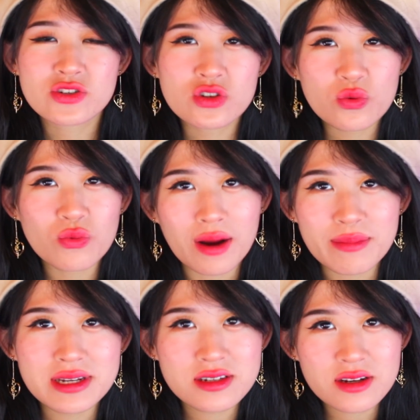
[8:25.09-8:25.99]
Do you want
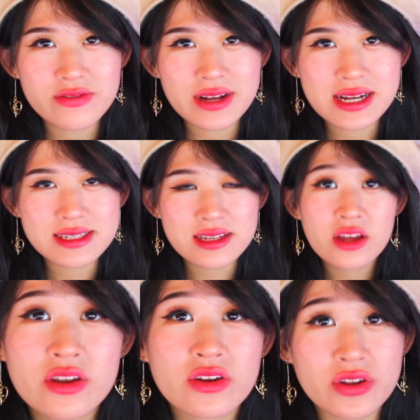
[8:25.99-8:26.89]
me to confess?
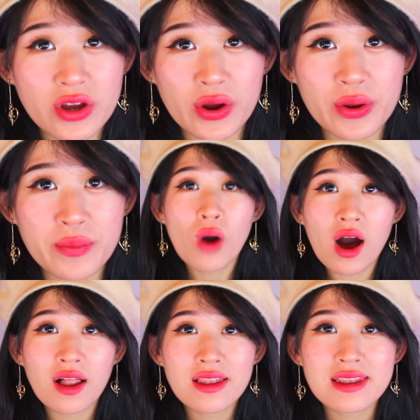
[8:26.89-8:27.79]
No.
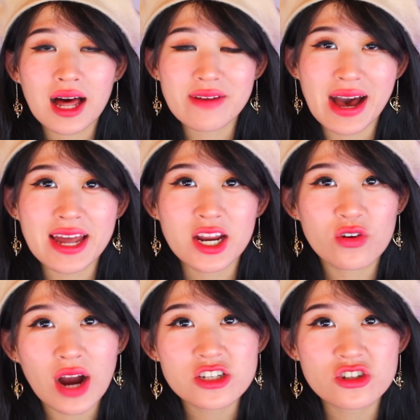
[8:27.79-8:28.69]
Well, I've had a
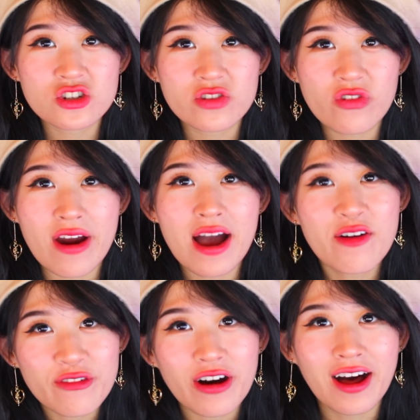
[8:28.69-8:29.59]
crush on you
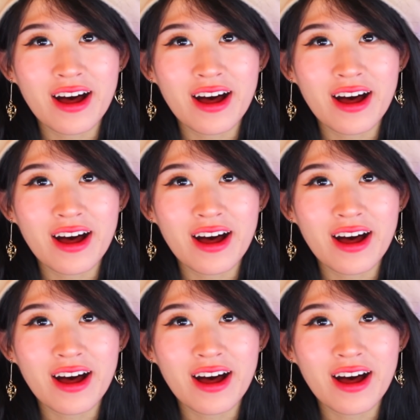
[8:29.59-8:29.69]
forever.